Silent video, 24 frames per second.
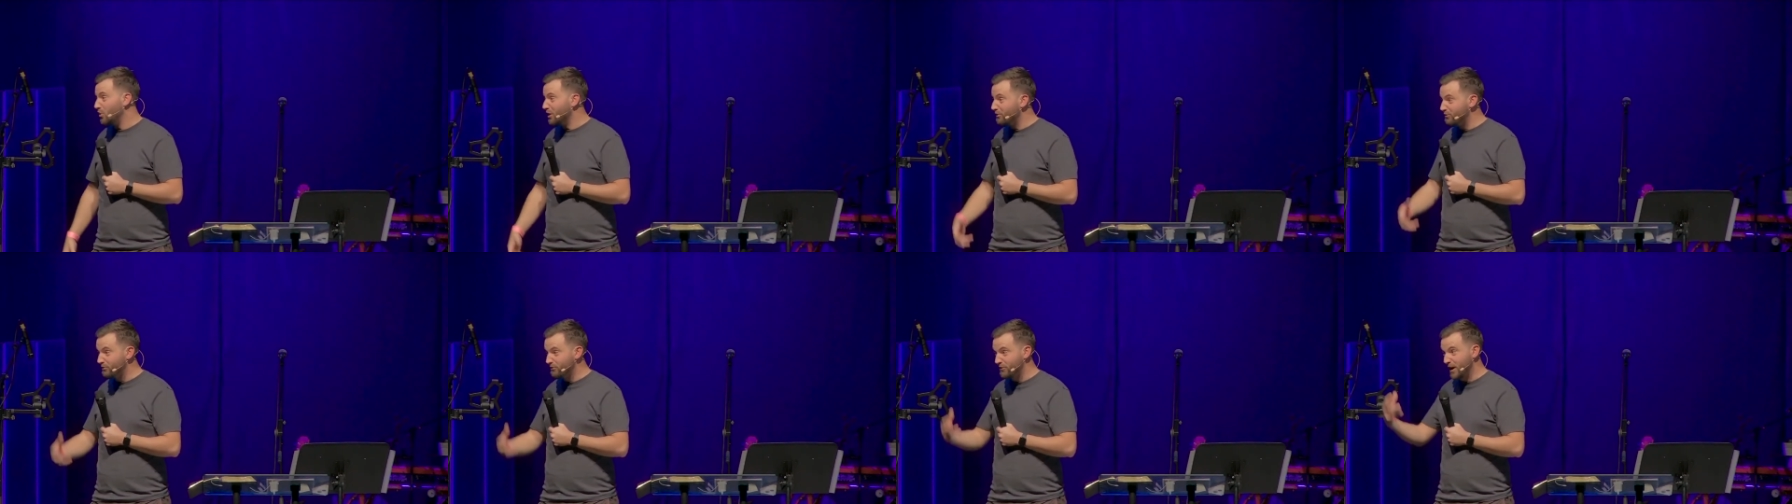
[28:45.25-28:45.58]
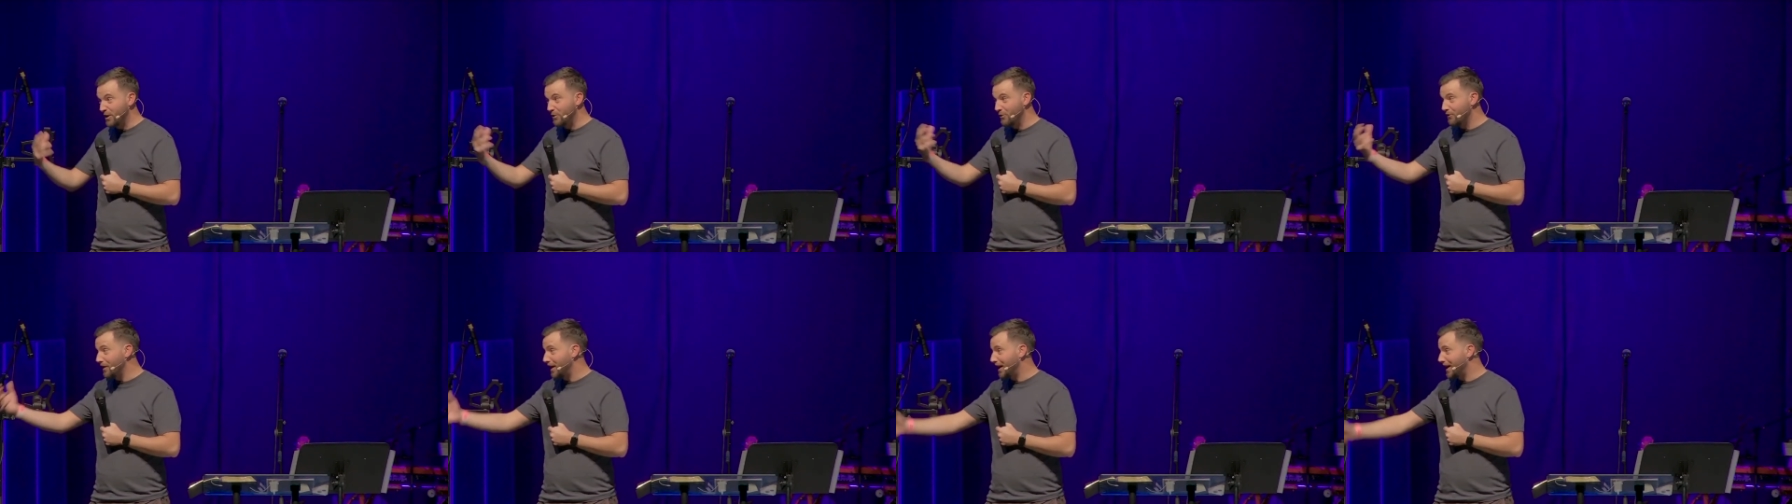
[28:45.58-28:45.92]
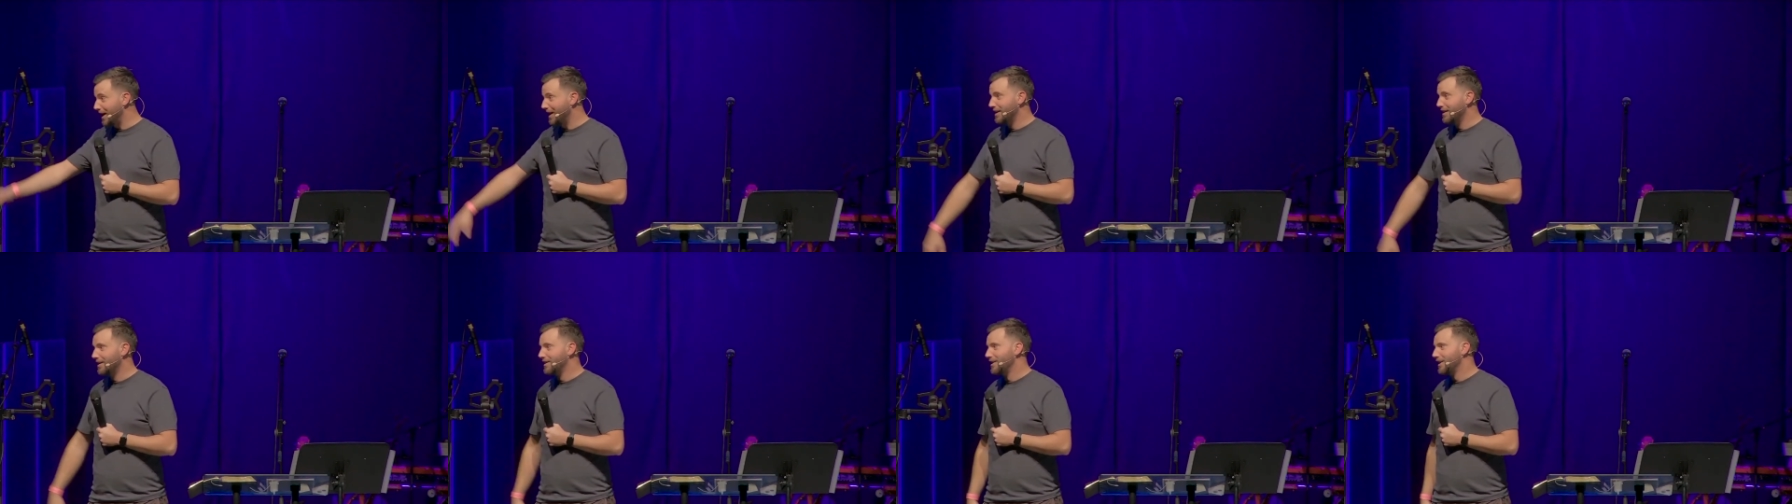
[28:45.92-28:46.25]
felt that
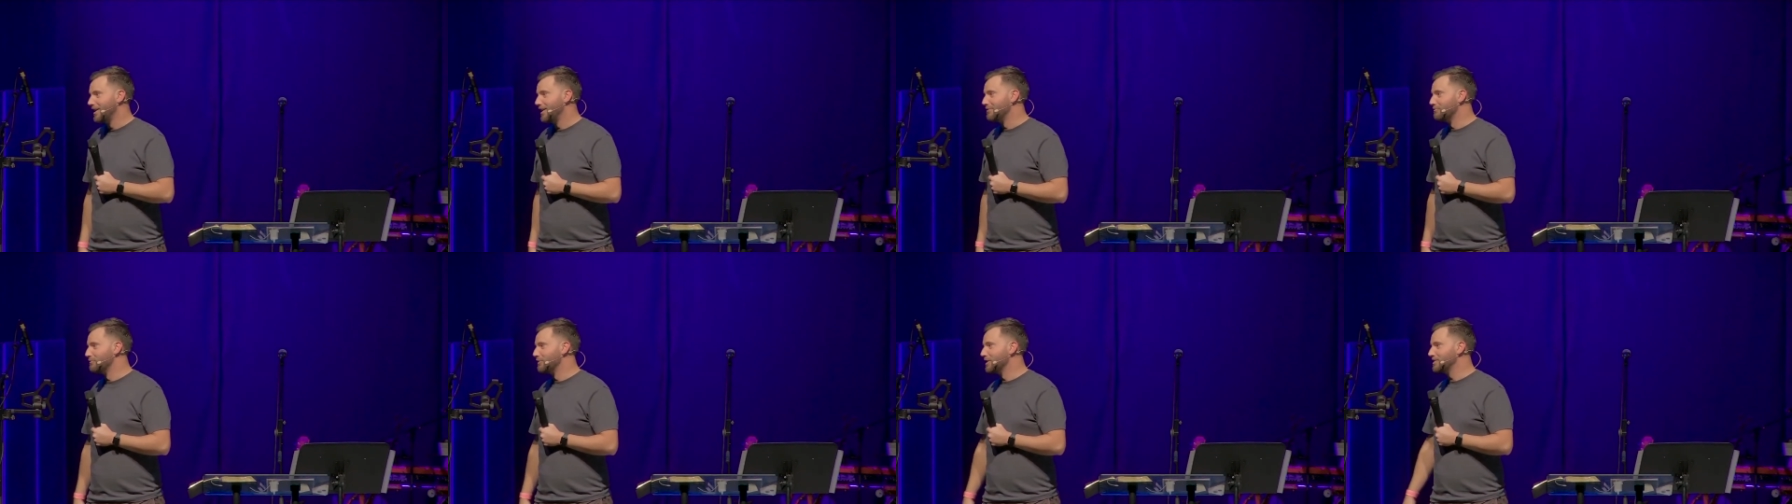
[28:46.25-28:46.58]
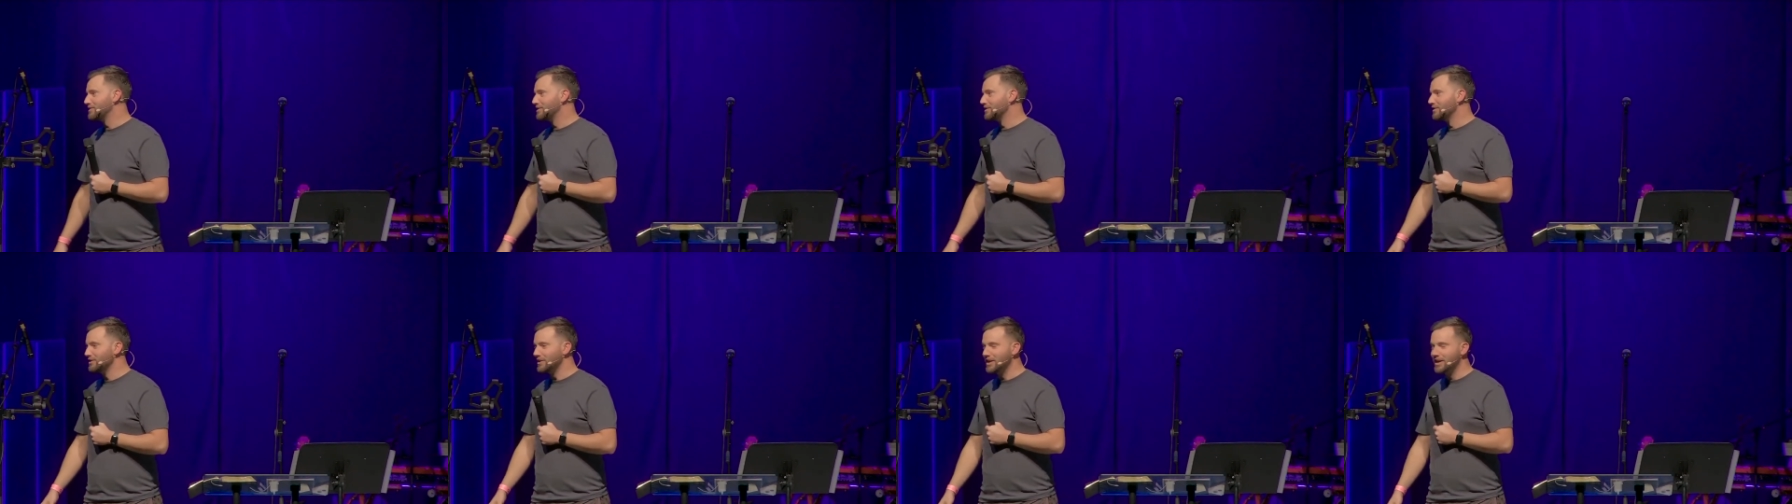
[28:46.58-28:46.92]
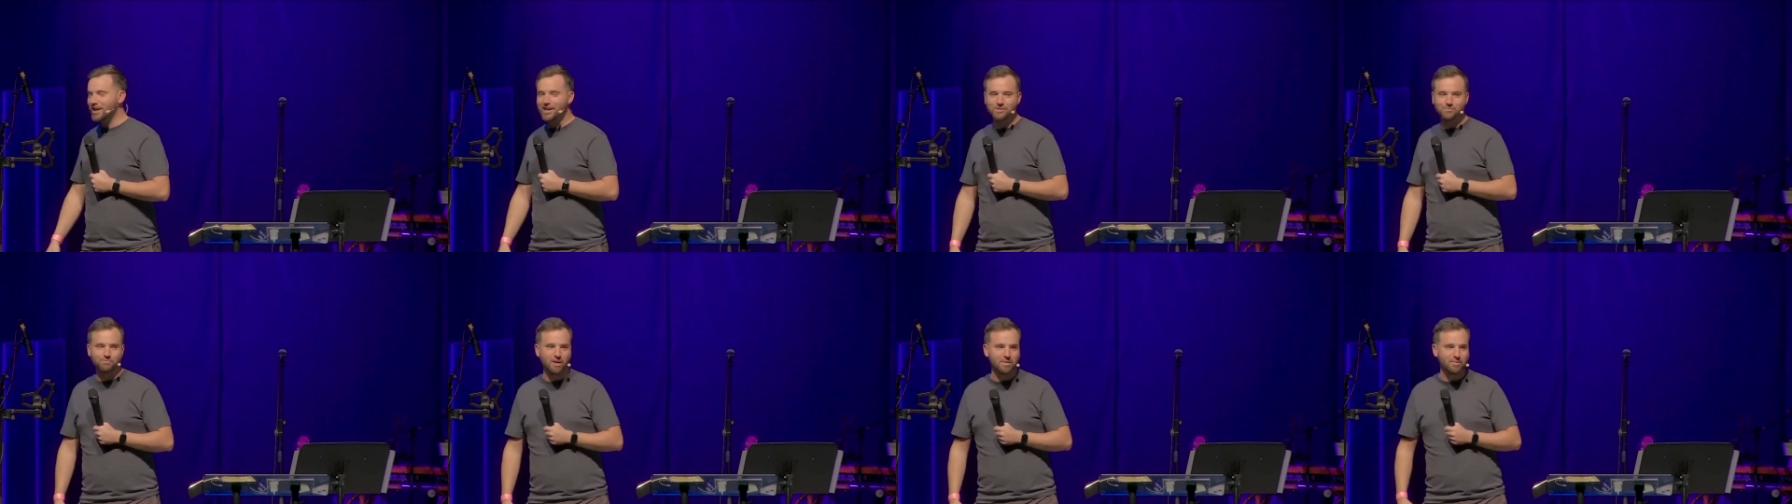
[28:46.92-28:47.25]
in recent
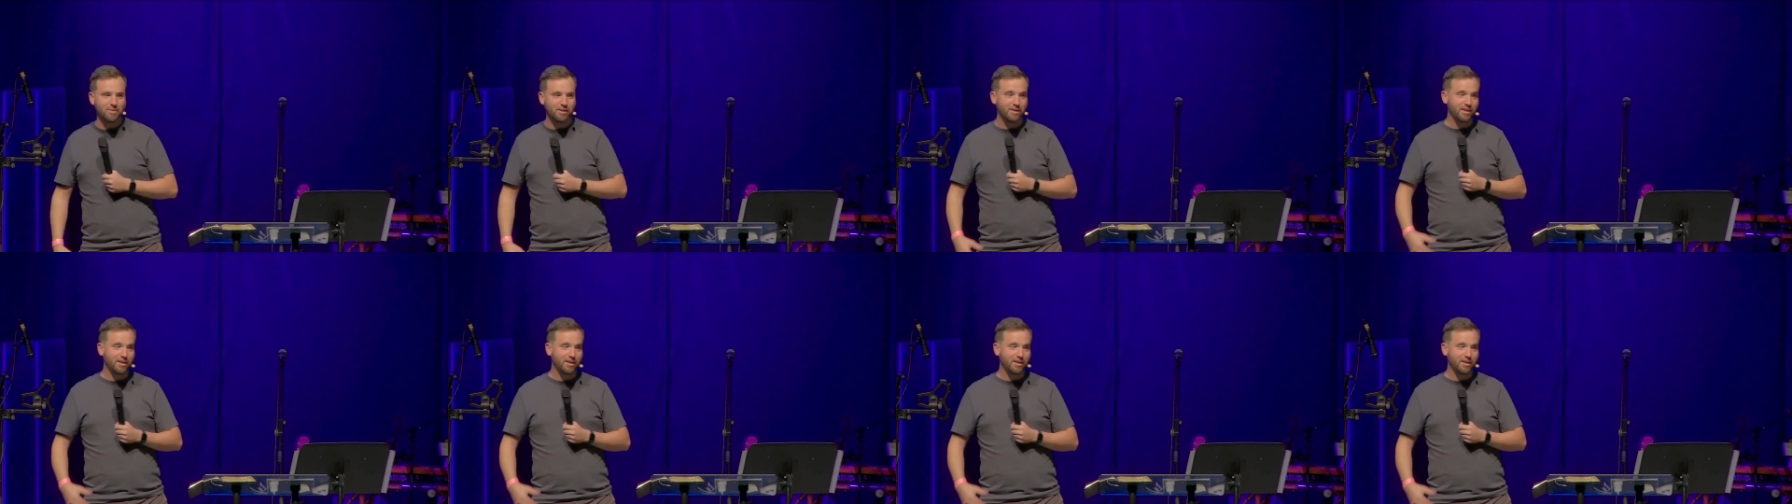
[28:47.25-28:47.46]
years. Maybe